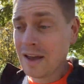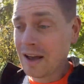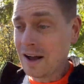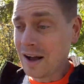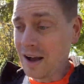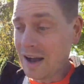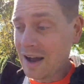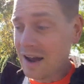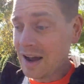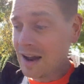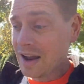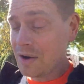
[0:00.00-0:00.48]

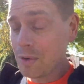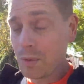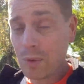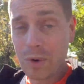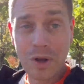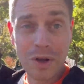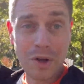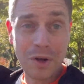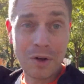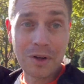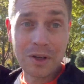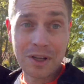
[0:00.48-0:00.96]
I
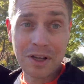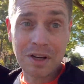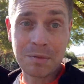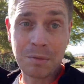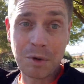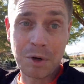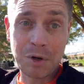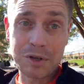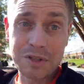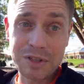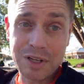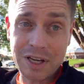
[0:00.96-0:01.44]
will get a
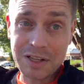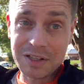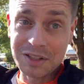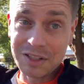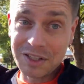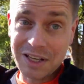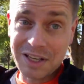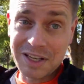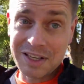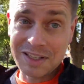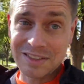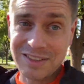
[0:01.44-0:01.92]
motorcycle
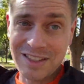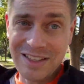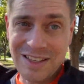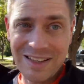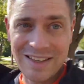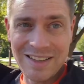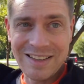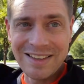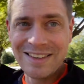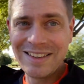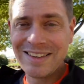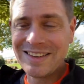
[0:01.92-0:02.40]
again,
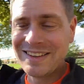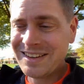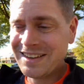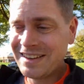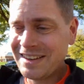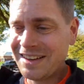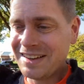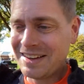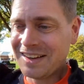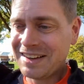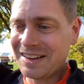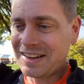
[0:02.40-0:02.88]

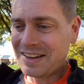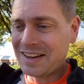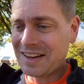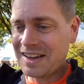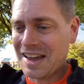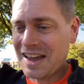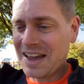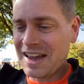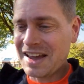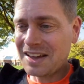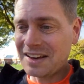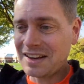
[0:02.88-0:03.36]

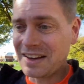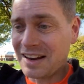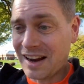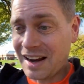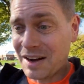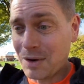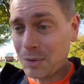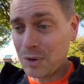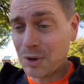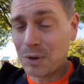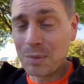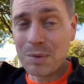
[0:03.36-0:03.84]
and I
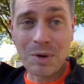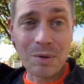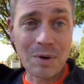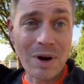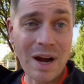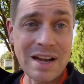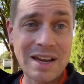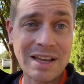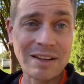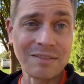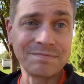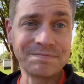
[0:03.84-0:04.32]
will be
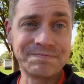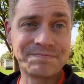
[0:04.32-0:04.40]
riding.